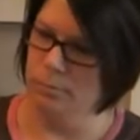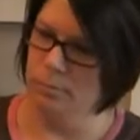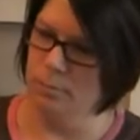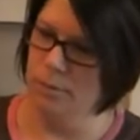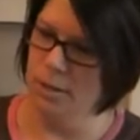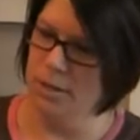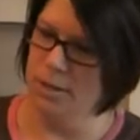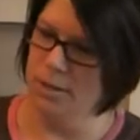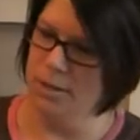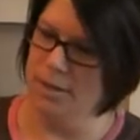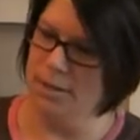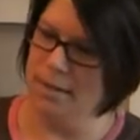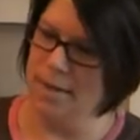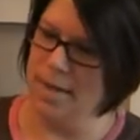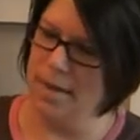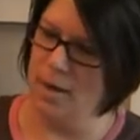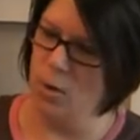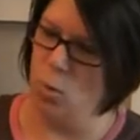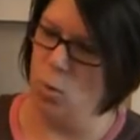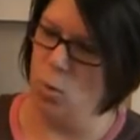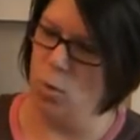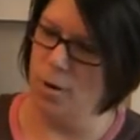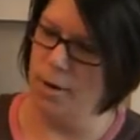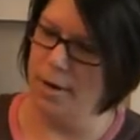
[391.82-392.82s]
you just kind
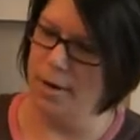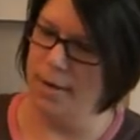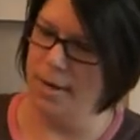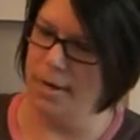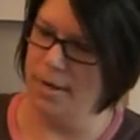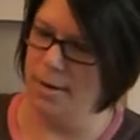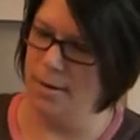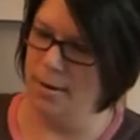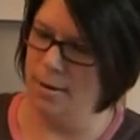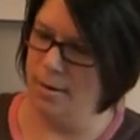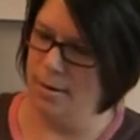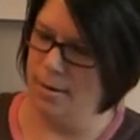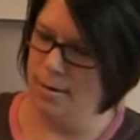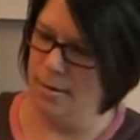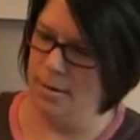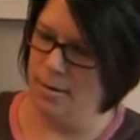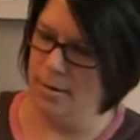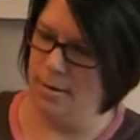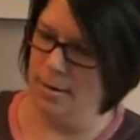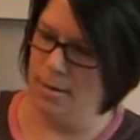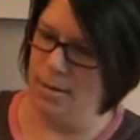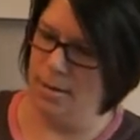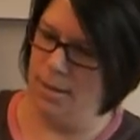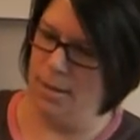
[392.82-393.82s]
of work it
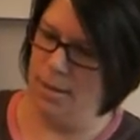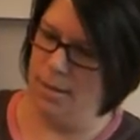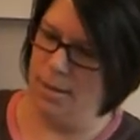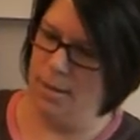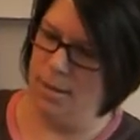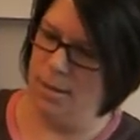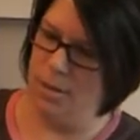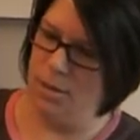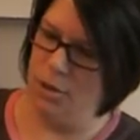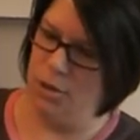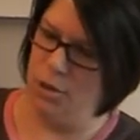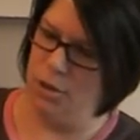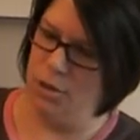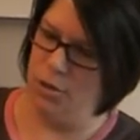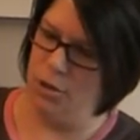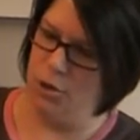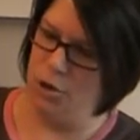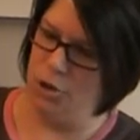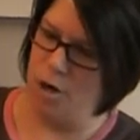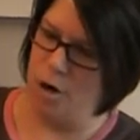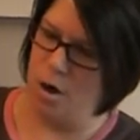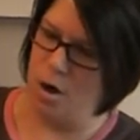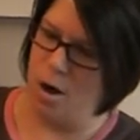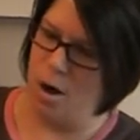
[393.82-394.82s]
into your
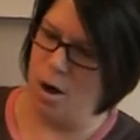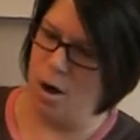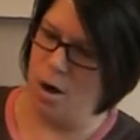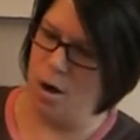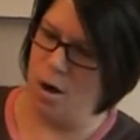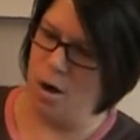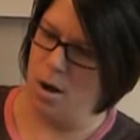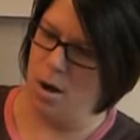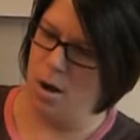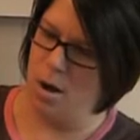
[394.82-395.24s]
jar.